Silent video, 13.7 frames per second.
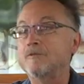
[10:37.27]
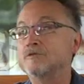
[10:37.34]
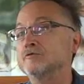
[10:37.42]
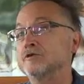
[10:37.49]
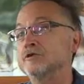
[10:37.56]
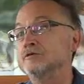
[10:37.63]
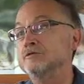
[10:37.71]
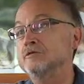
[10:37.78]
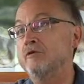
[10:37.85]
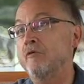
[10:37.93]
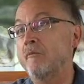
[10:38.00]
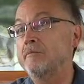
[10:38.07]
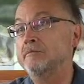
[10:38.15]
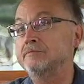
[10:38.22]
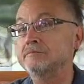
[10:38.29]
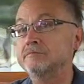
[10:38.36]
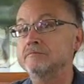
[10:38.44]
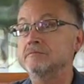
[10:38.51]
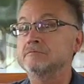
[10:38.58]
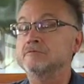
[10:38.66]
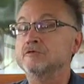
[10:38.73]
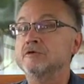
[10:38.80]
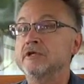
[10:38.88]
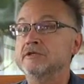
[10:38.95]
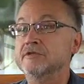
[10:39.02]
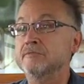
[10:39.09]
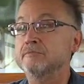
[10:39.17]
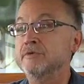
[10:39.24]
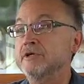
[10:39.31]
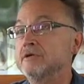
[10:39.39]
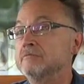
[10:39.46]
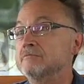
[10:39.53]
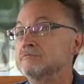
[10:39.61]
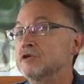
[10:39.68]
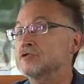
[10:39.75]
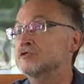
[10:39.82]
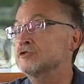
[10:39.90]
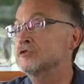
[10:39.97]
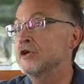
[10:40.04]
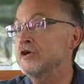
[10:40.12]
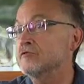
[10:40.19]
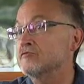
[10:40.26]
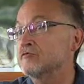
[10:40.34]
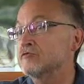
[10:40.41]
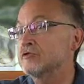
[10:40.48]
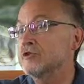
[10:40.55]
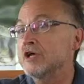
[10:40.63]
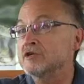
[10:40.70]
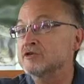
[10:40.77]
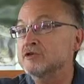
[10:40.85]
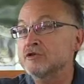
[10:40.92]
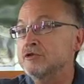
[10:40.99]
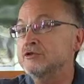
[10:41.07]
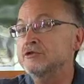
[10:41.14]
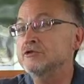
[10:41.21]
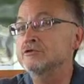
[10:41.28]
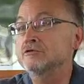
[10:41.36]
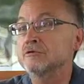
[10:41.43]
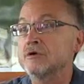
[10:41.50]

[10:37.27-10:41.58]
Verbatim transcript: So what to do? To let them be just in case. It's a nice shit lineage.